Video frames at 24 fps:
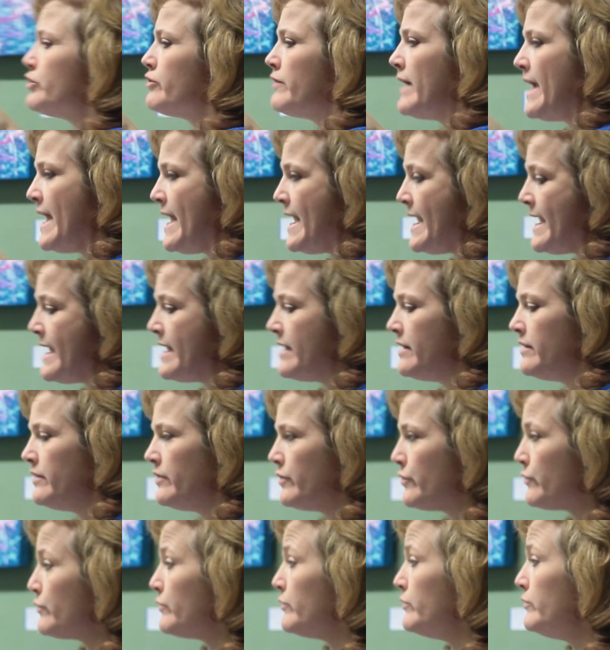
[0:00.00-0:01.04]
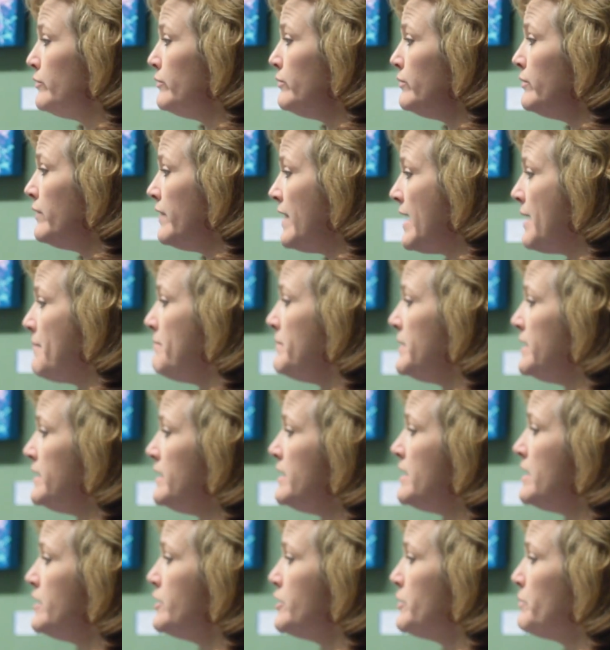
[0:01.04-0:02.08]
your hand through that
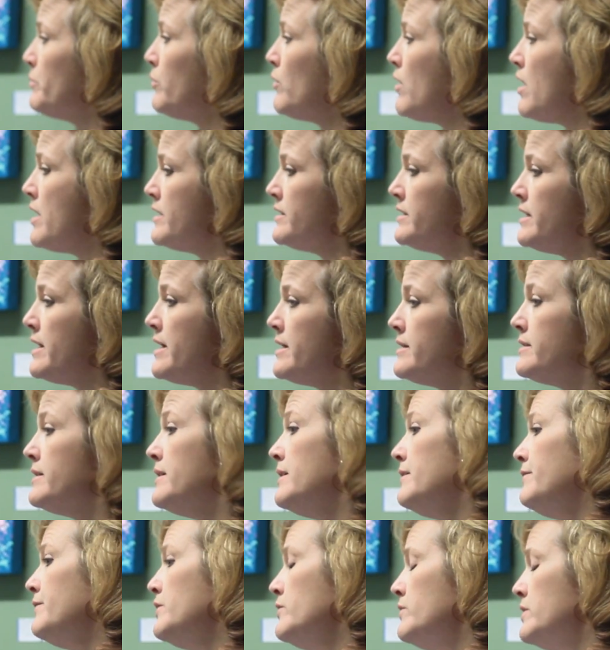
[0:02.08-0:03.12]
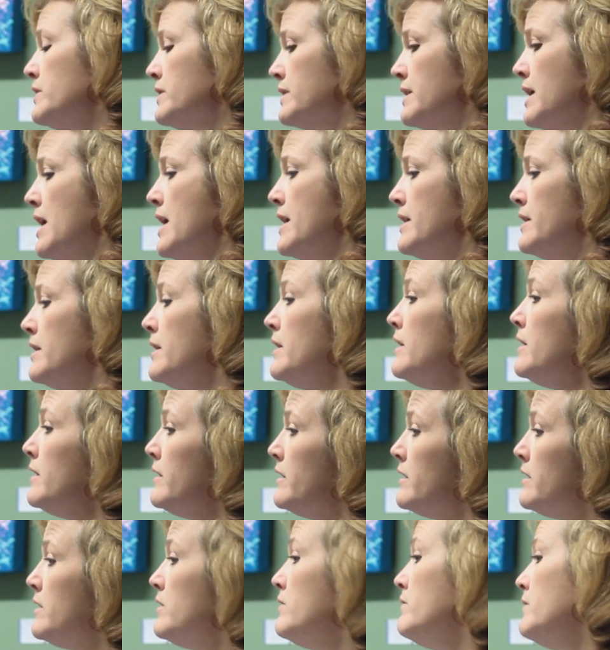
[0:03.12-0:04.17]
mediation process. If you decide
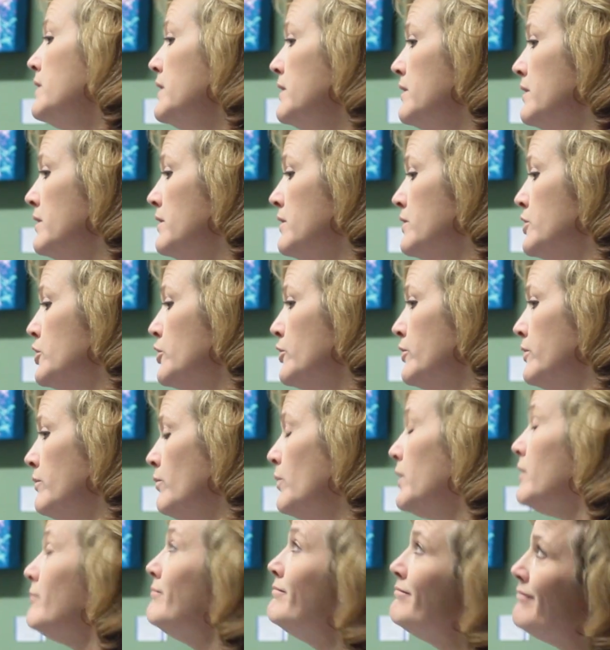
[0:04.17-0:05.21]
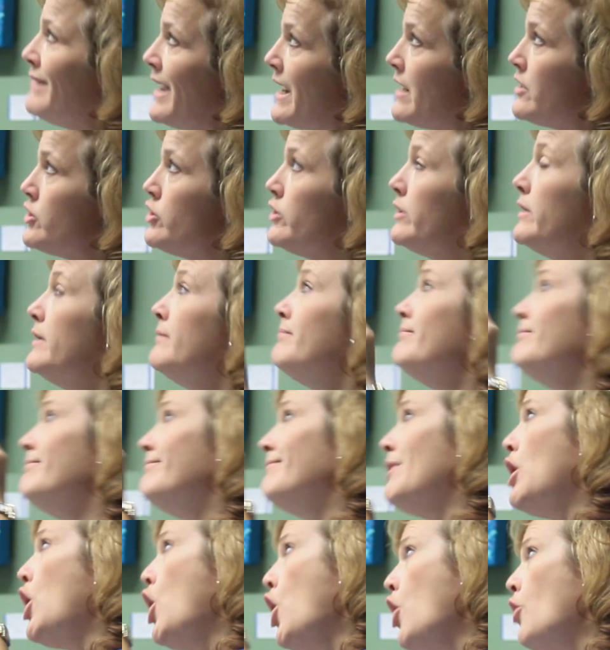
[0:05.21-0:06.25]
that you need an attorney, well, actually,
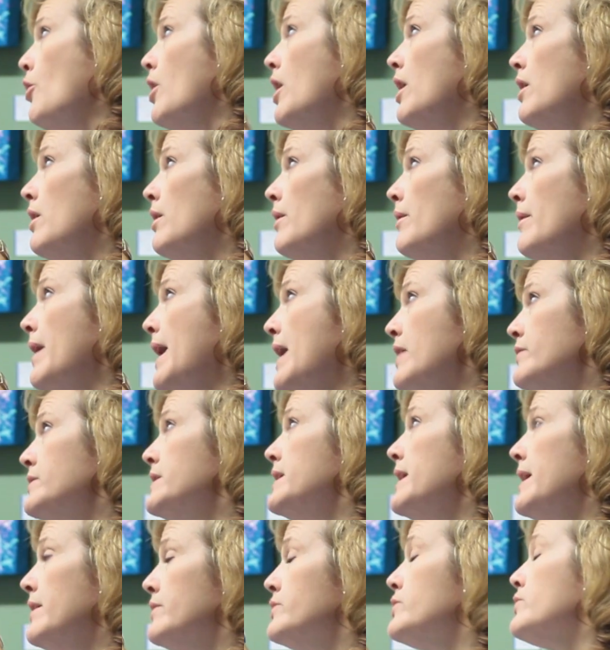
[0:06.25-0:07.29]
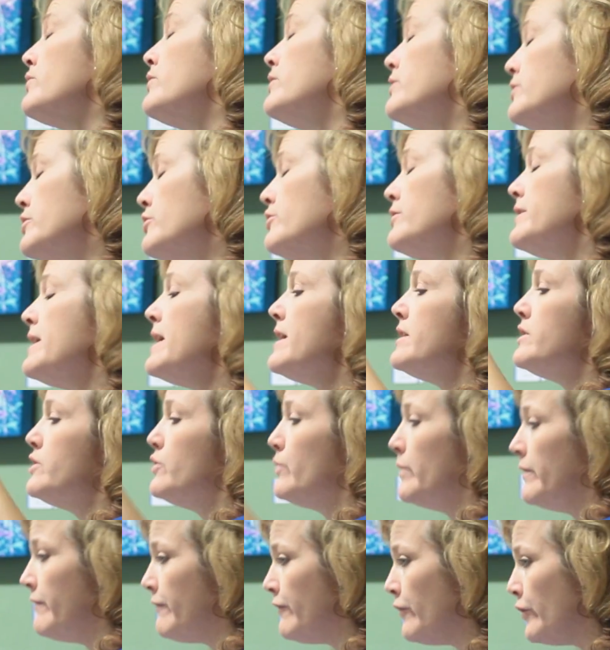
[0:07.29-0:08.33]
a housing counselor or attorney has to
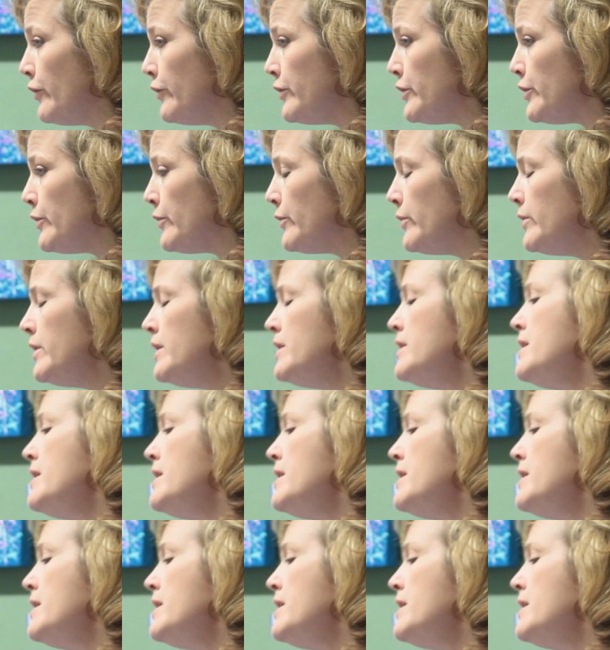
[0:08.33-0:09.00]
refer you,